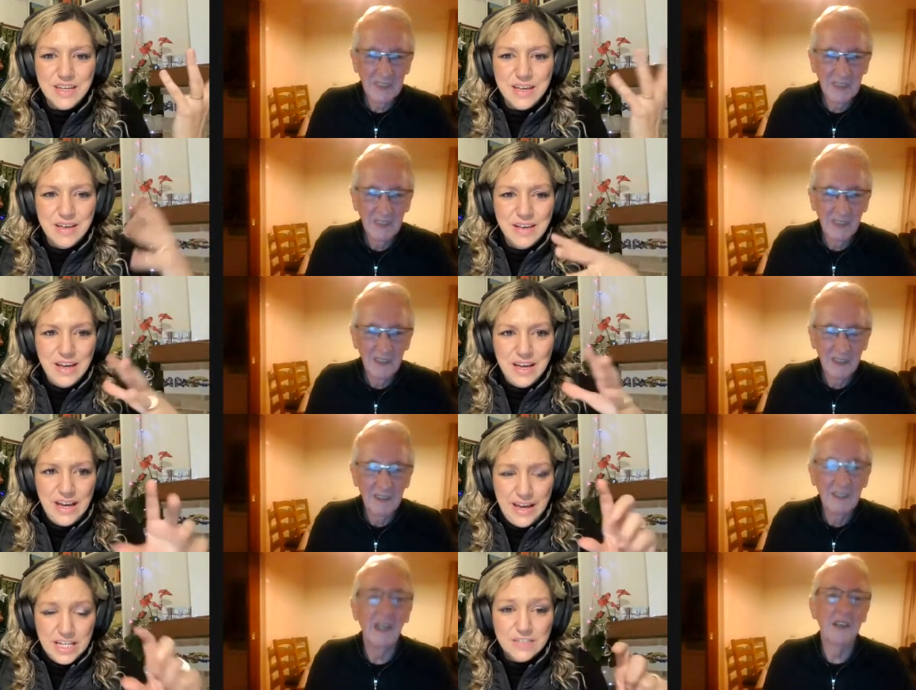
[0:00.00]
Speaker 1: they,
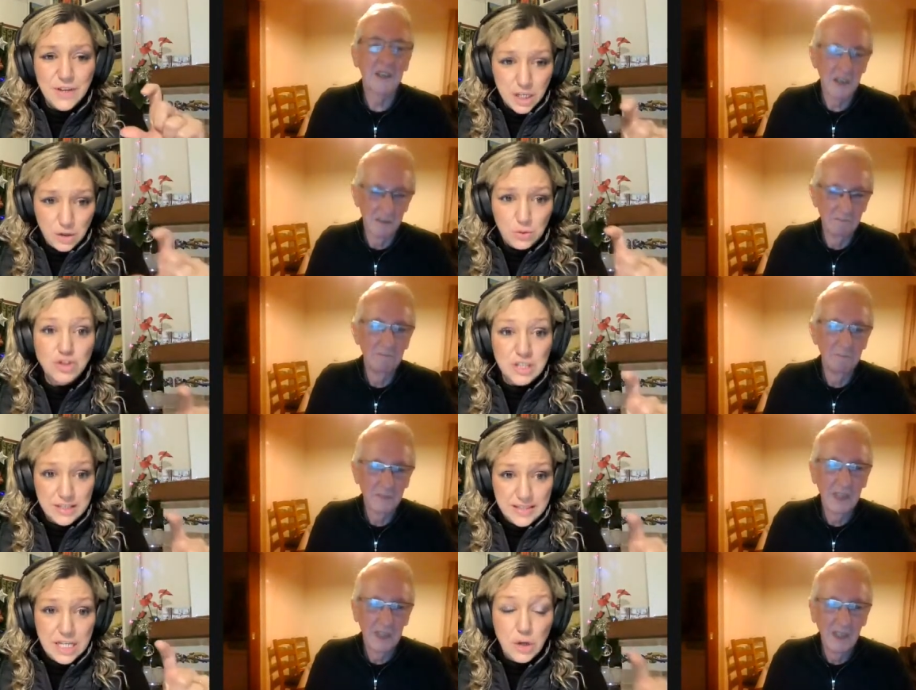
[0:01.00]
and it's very crucial
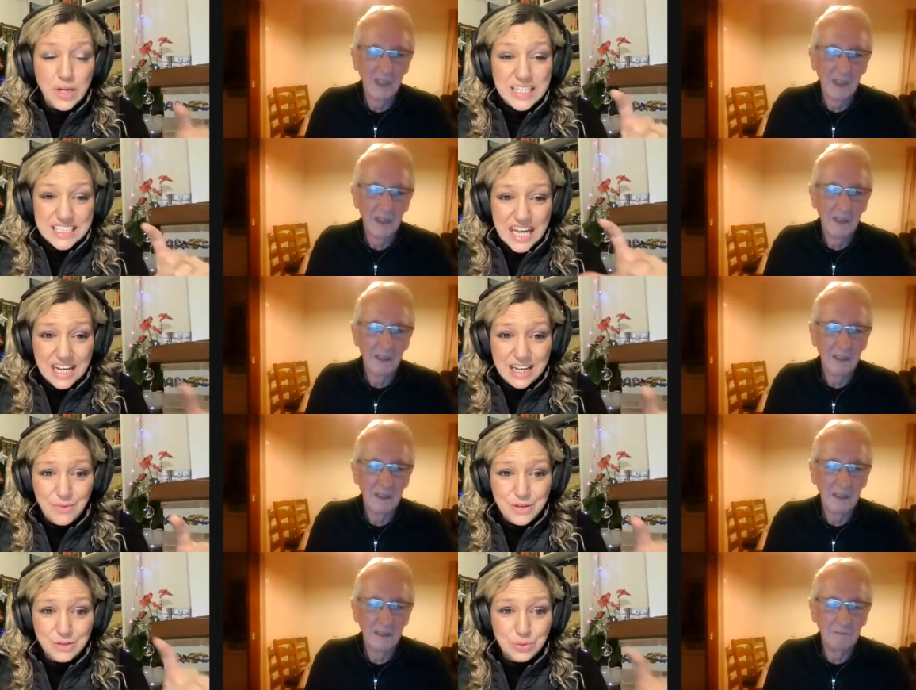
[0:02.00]
that they know exactly
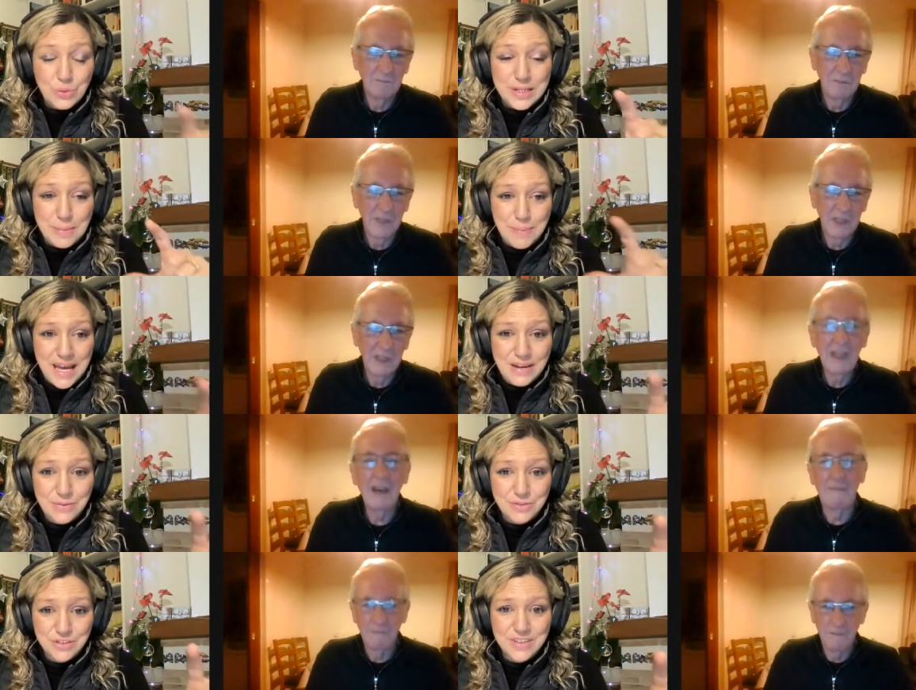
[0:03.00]
what you're talking about.
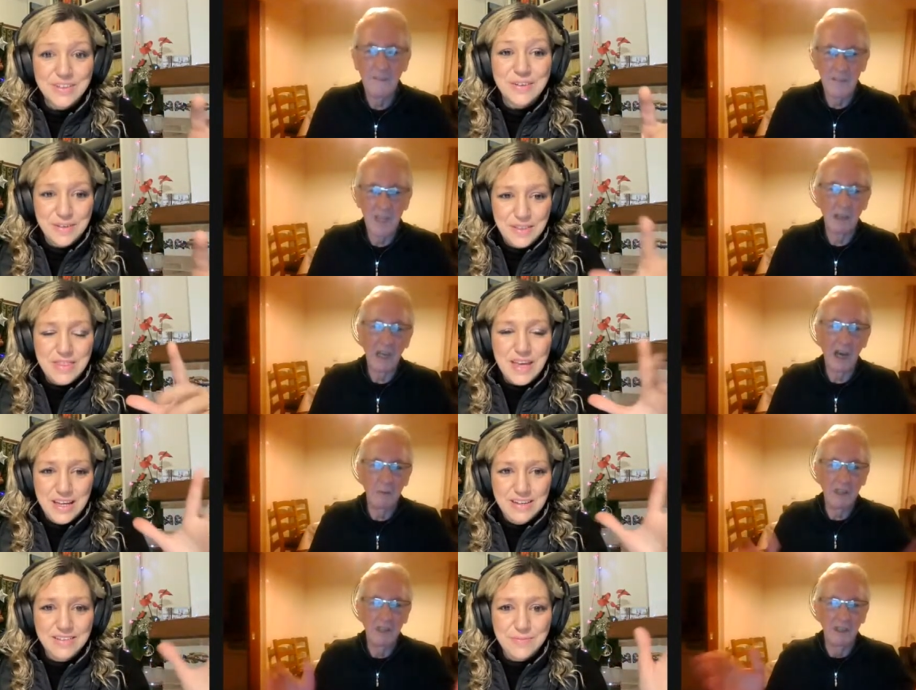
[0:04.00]
Yeah,
Speaker 2: yeah. Then, I
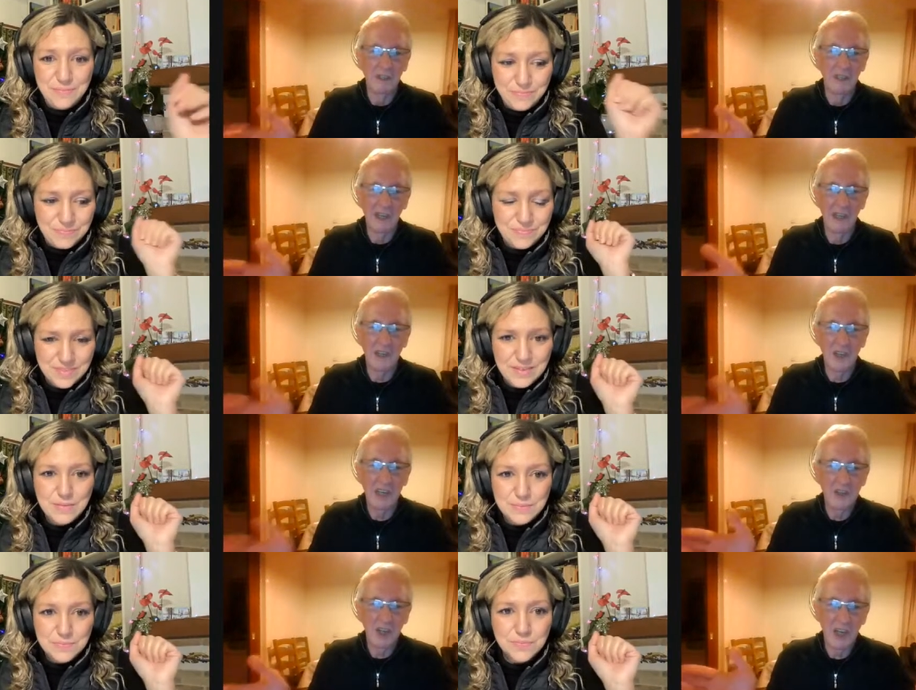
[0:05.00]
mean, that is an
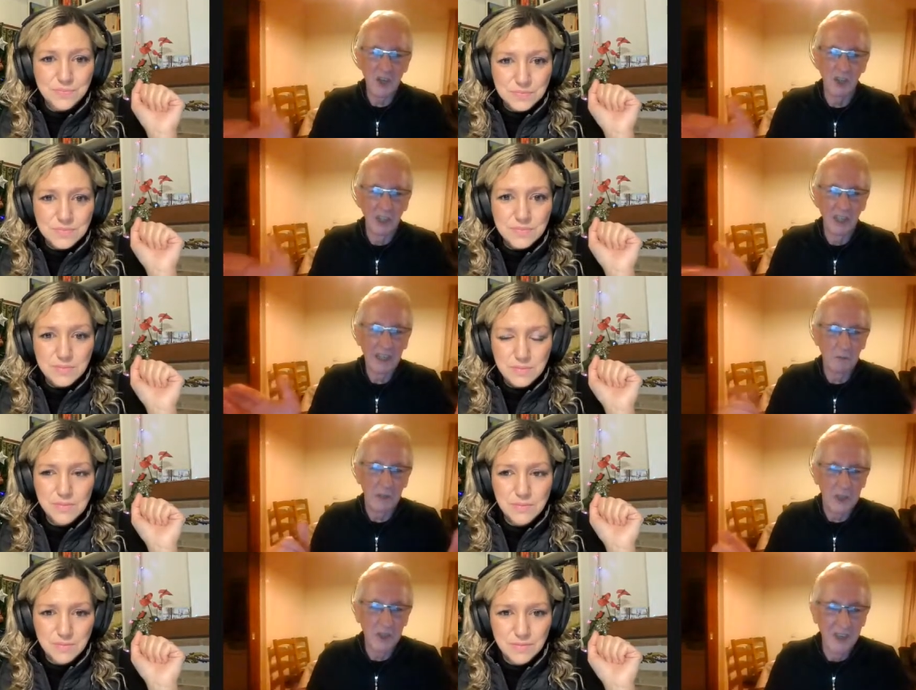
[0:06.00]
international
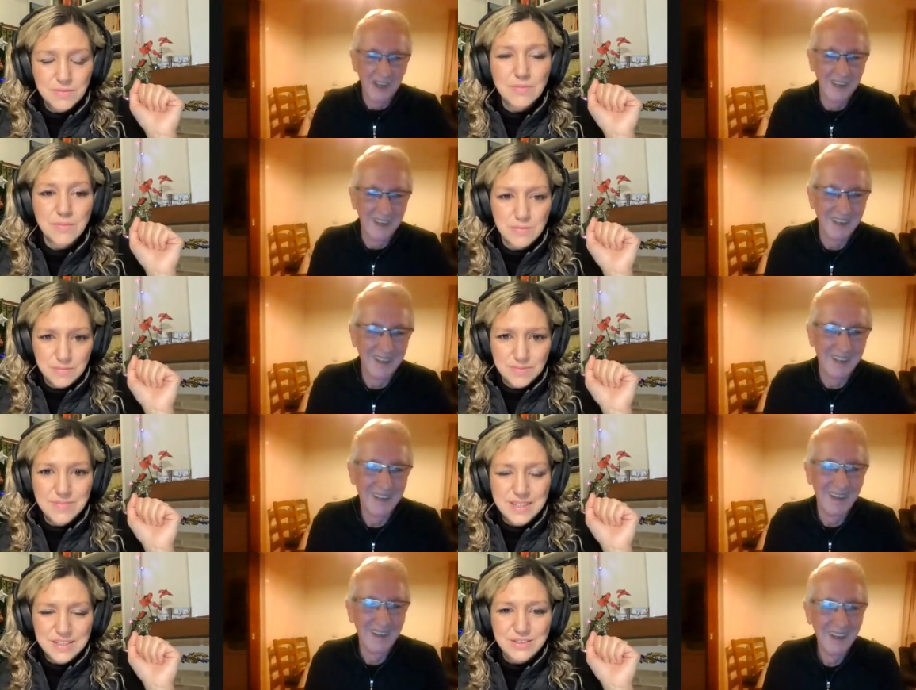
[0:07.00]
language.
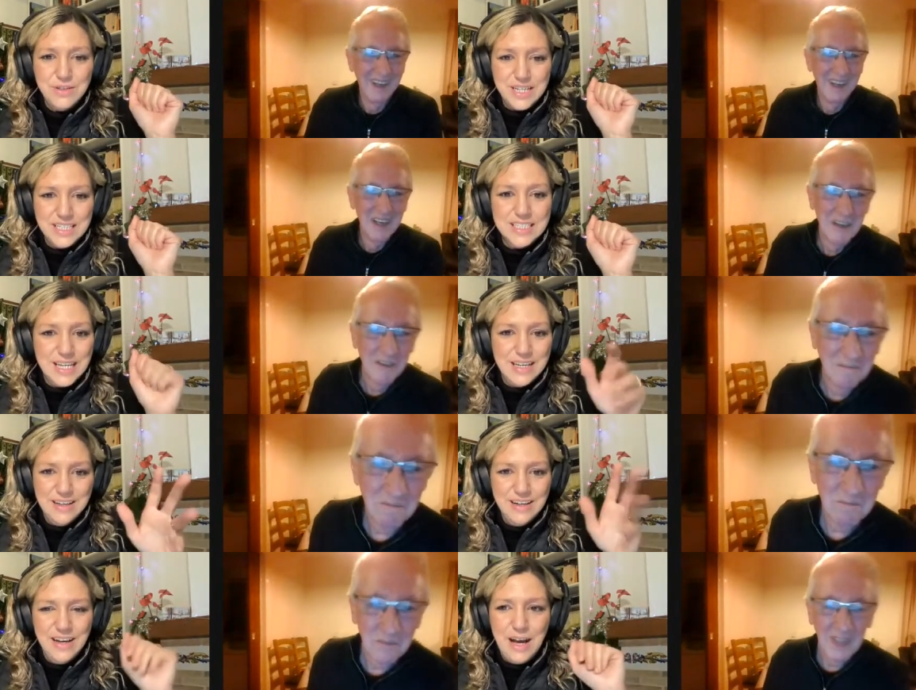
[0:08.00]
Speaker 1: so you can
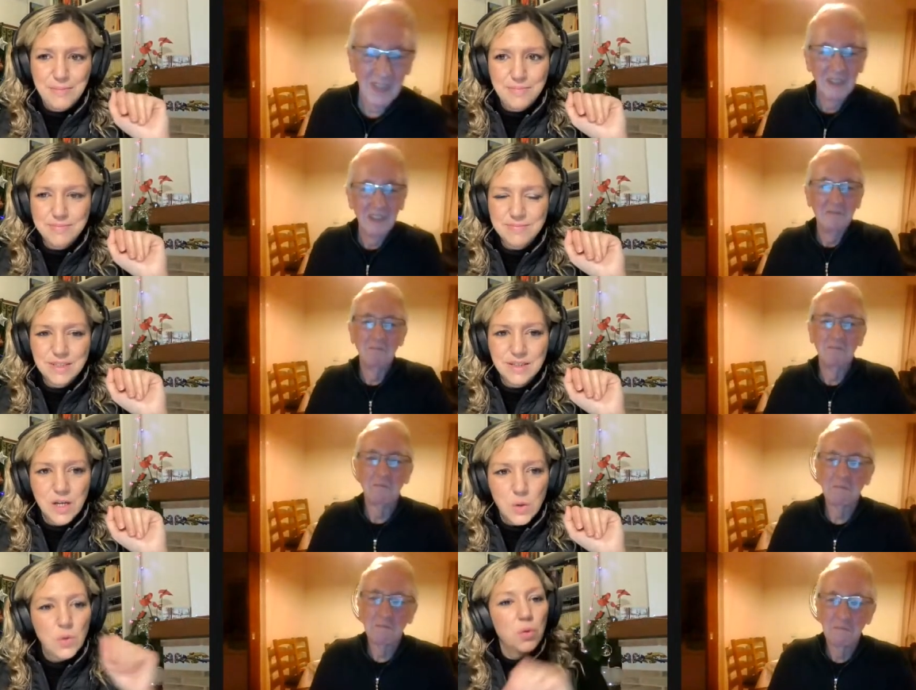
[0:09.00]
say, um,
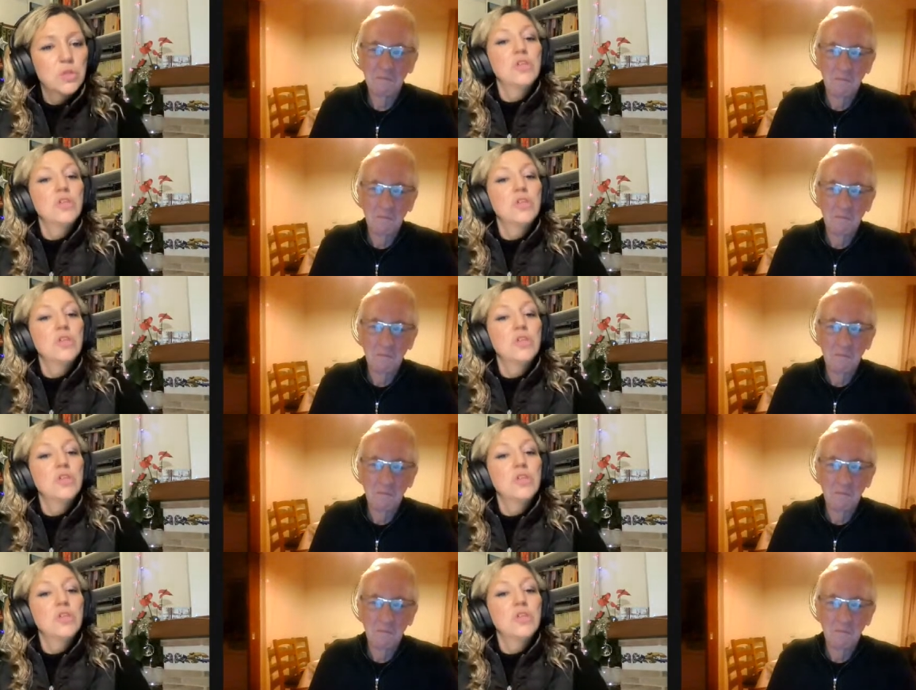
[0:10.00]
do